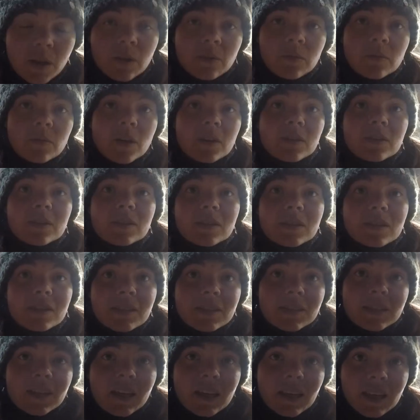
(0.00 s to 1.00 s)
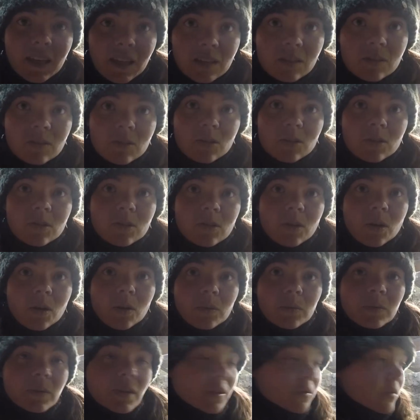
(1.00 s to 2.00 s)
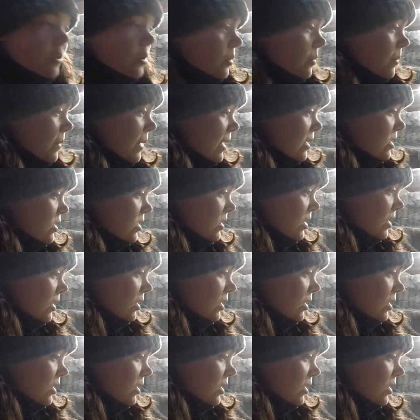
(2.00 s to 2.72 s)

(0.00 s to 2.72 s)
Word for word: rather than sink into the snow. If you imagine that